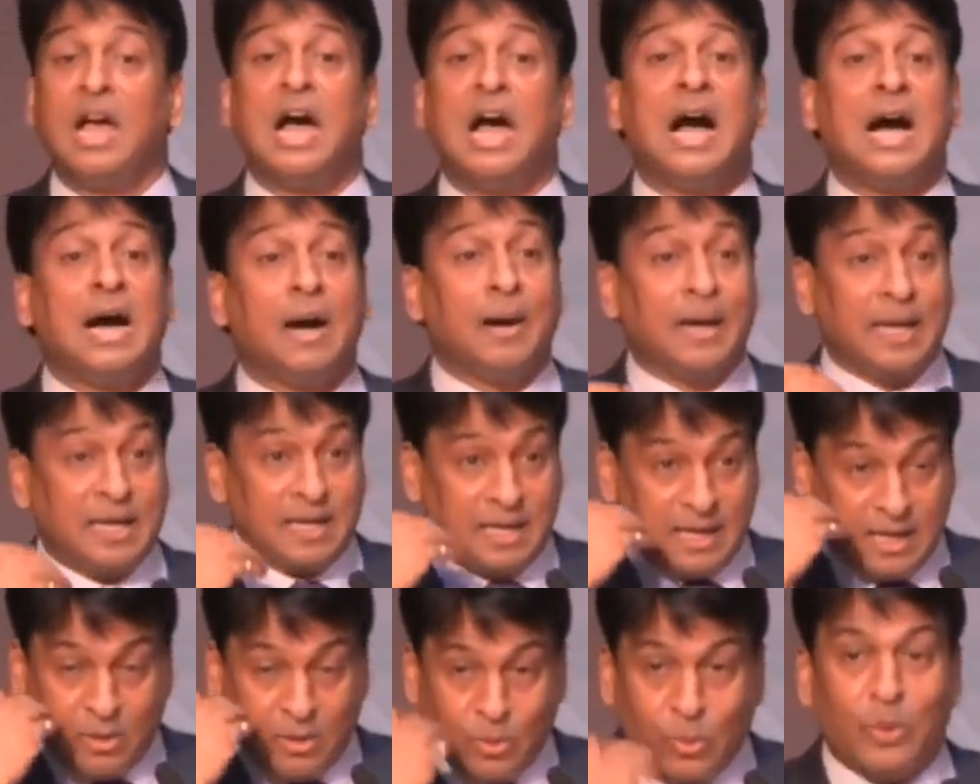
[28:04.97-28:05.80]
Our
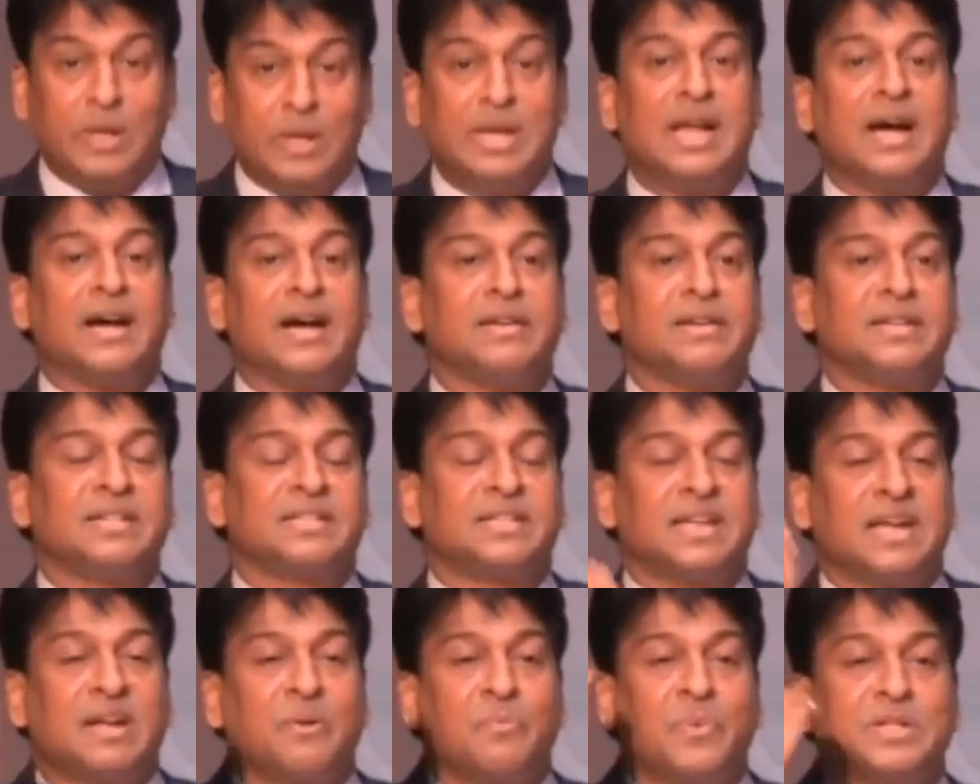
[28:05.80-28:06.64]
only earnest
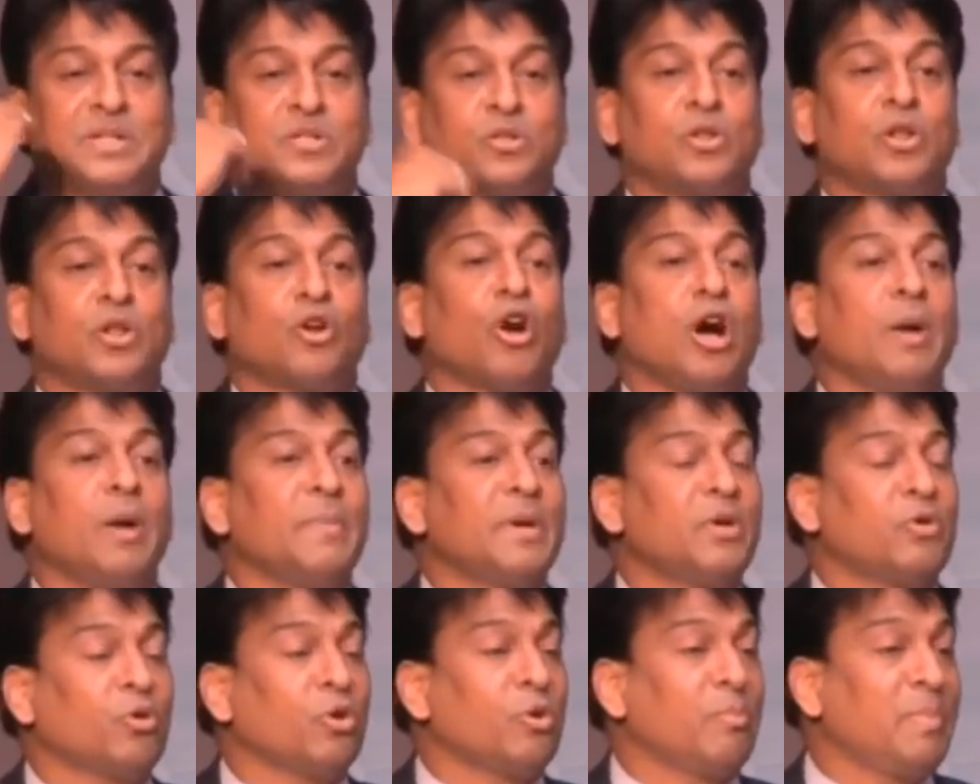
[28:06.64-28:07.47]
request to the
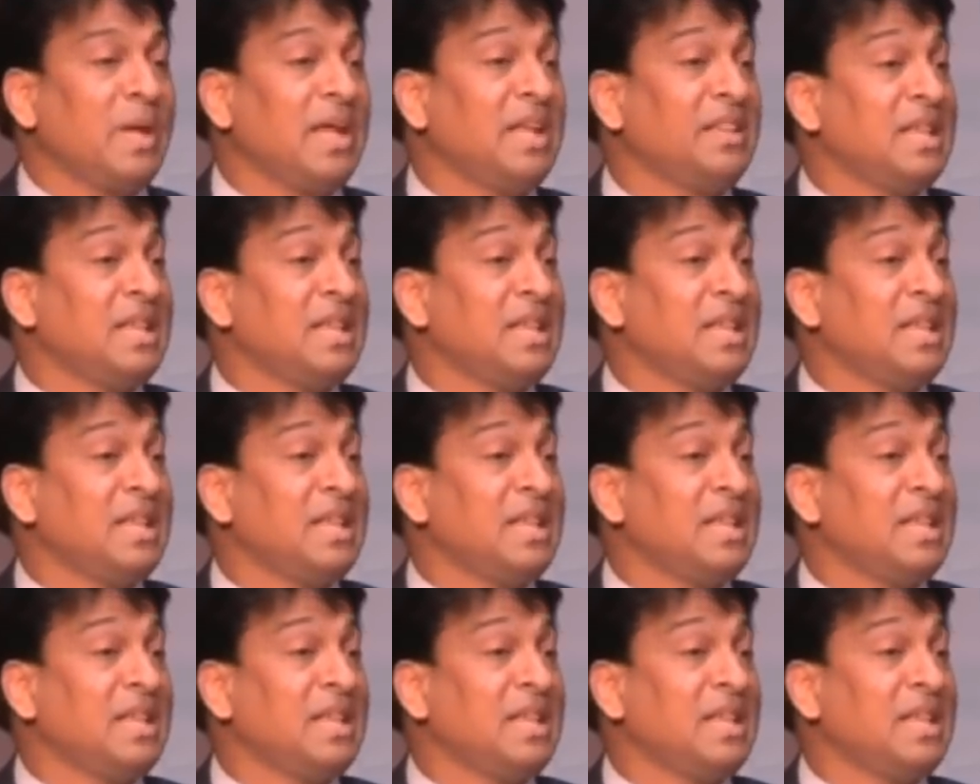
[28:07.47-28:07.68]
government would be,